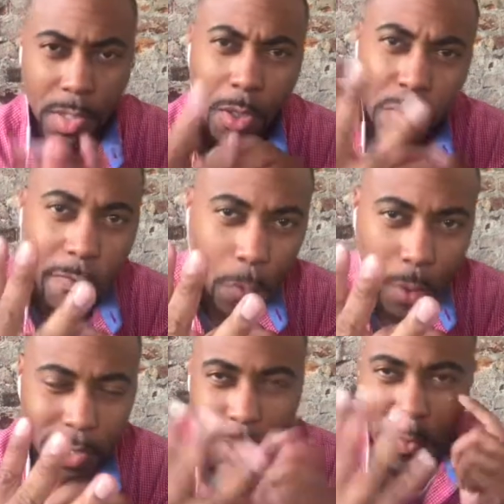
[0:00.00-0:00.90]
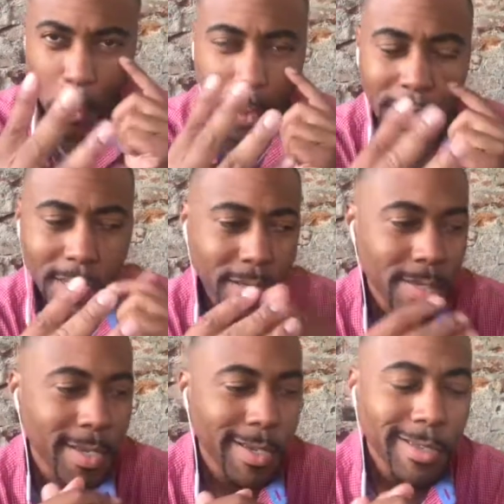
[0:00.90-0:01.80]
So those are four
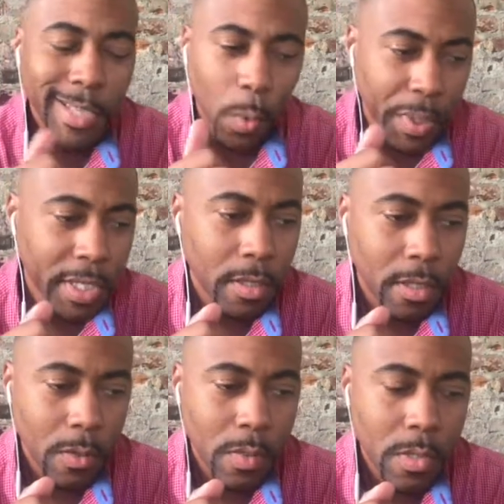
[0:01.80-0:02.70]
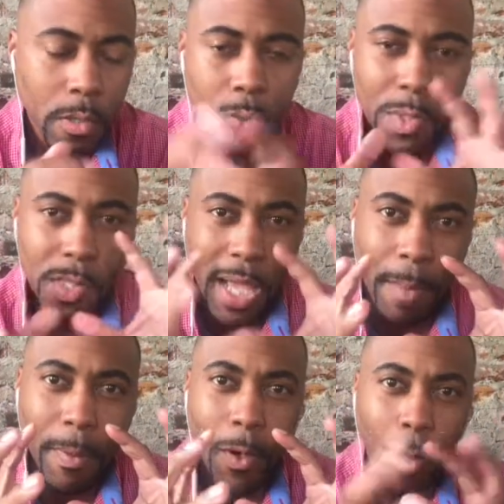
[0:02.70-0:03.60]
things that we can do to stop